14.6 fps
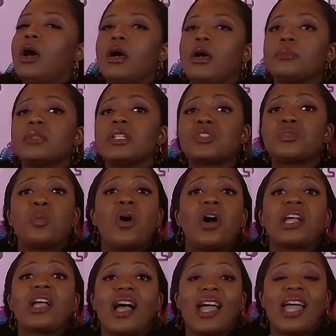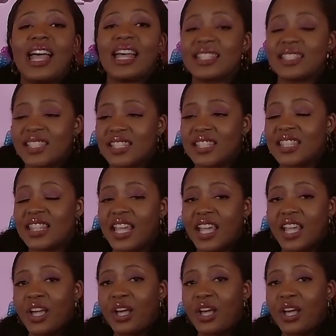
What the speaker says: This one guy has this thing